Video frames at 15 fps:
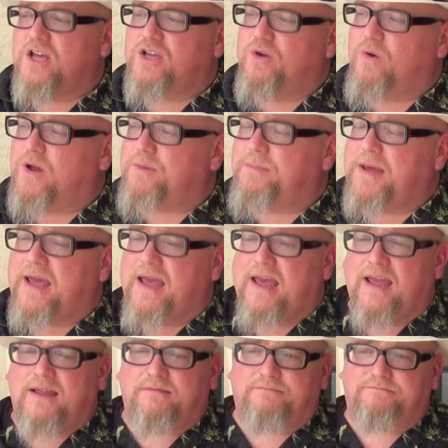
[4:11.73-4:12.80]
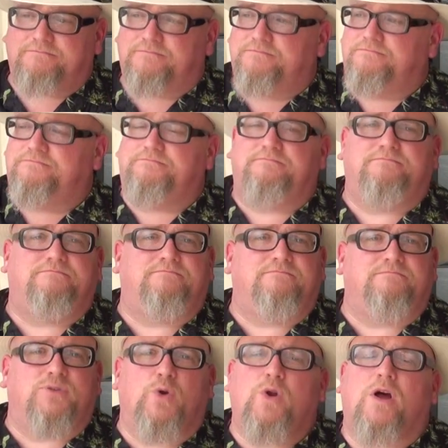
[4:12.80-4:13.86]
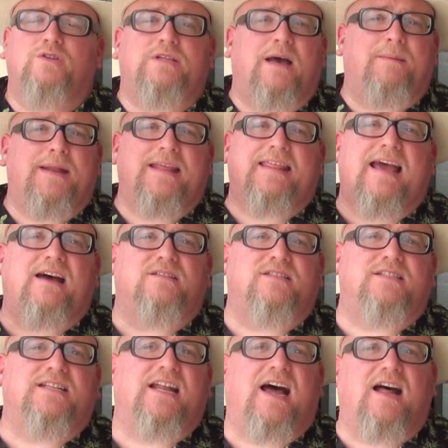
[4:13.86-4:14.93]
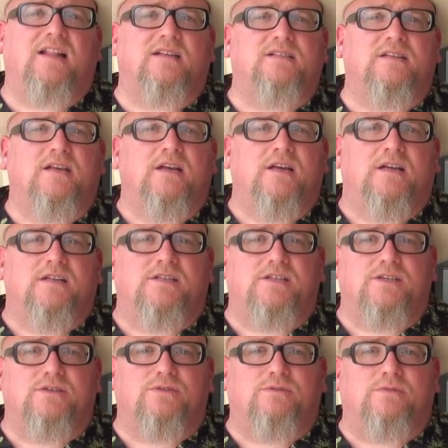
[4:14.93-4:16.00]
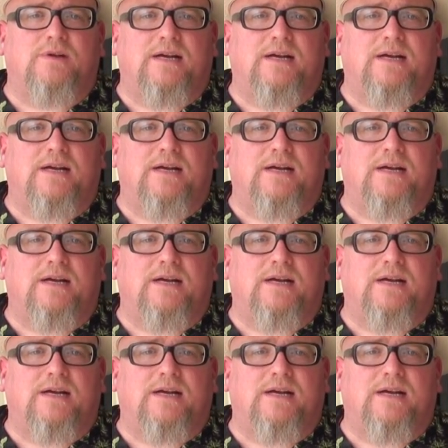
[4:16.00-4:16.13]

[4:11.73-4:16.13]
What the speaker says: You want to pay who knows how many thousands of dollars to